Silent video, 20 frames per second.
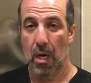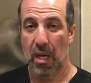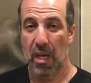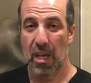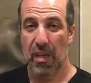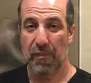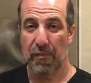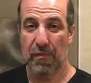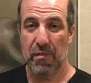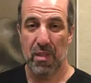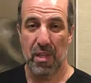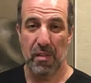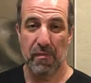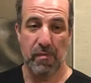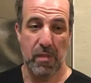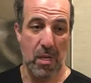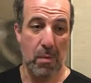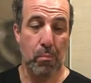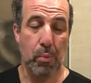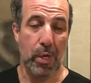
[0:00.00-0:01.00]
if if
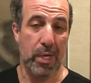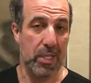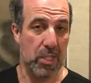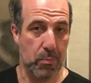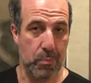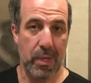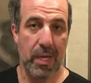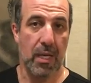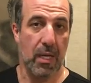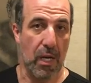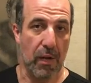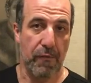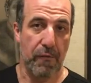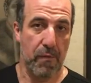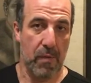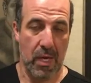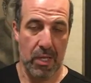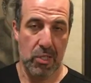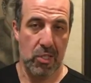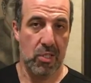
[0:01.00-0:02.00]
the implant is big enough,
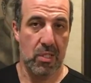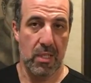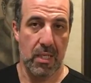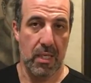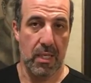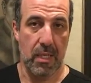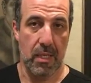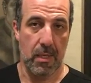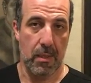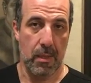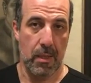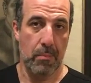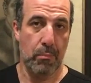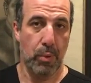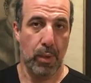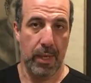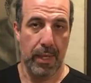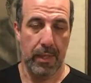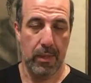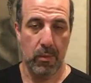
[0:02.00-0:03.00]
I just need an
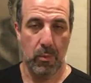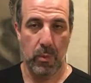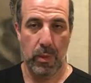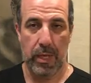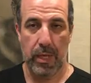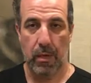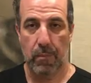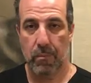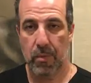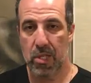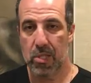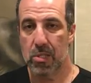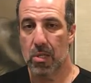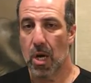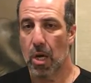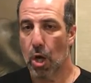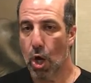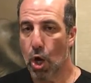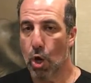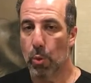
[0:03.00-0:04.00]
implant. Well, that's
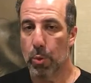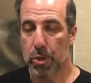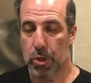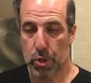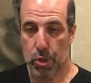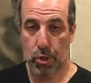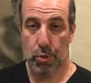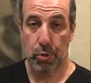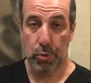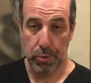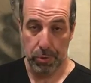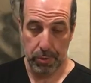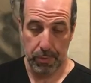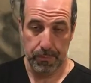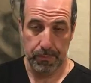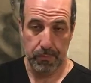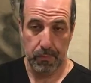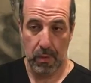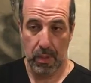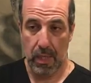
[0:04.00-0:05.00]
not always true.
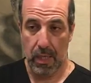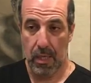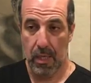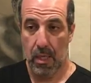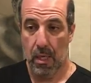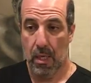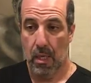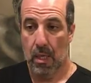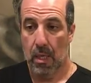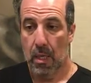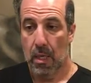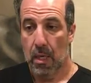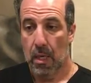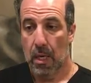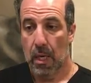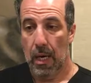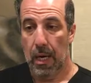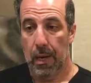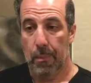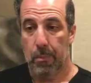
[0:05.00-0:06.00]
Okay.
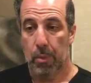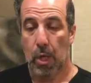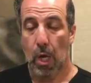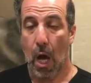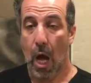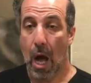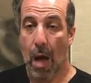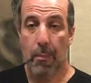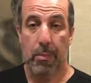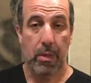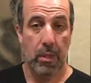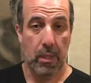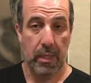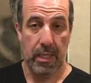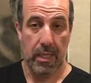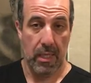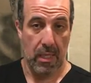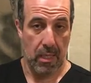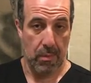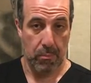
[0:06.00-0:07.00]
Um,
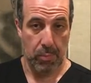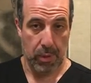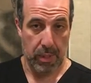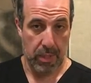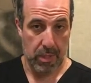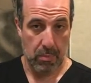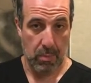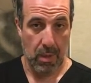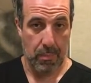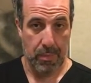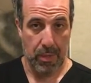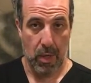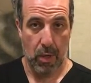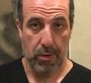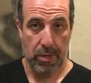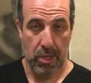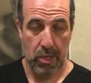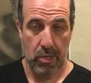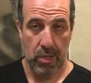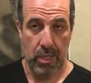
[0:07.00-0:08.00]
commonly, implants might be all
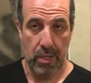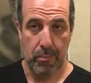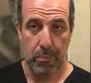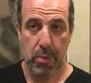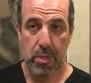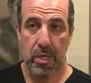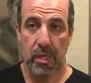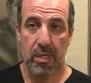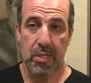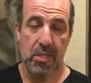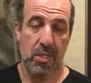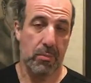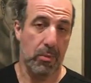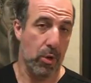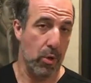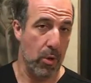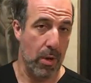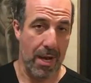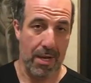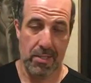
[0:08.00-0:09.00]
that you need, particularly
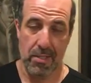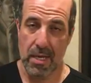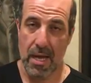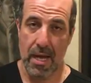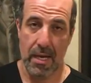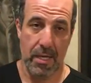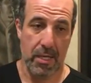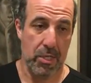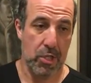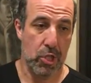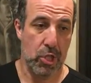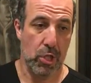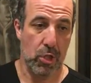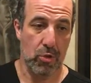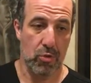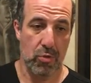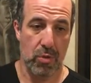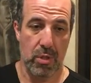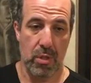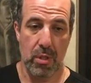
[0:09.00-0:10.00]
somebody who hasn't had any
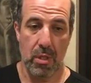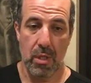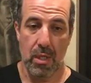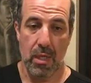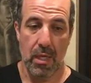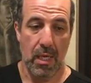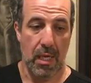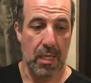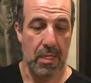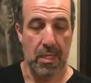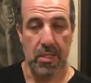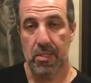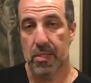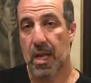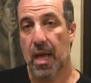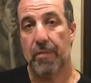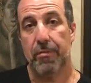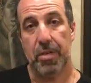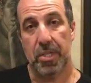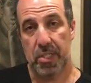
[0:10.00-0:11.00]
children and doesn't
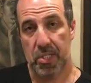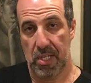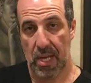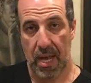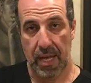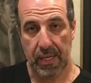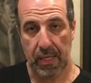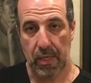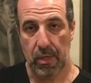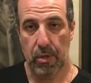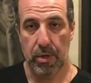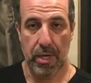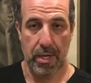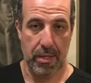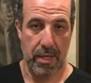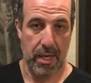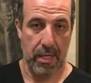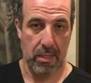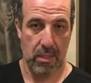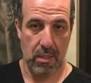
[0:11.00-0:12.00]
have any sagging. Okay,
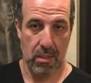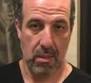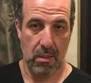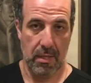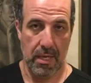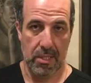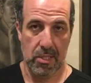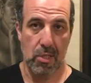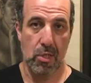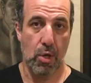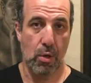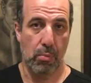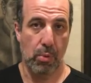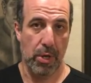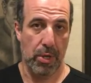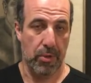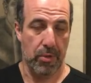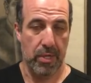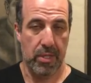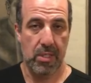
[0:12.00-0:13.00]
that's that's a
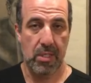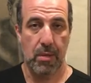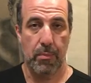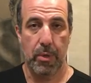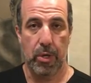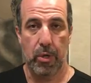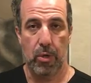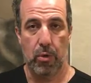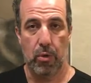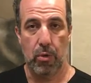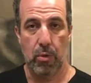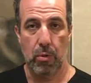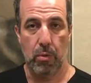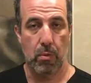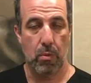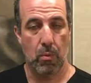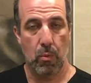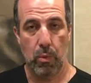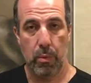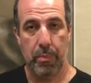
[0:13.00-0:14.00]
no-brainer. That's somebody who
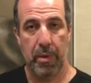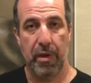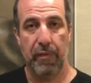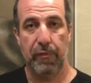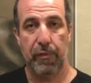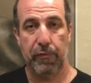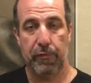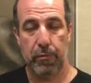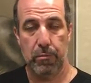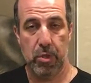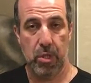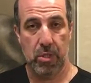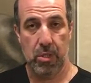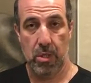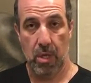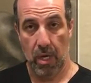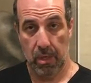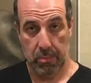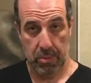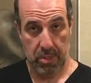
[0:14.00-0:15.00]
would benefit from just
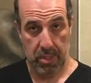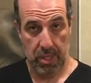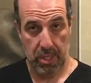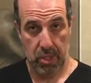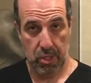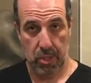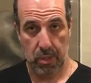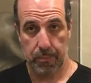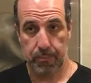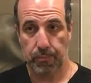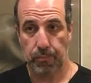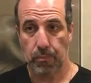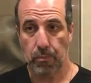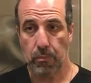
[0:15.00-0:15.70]
an augmentation.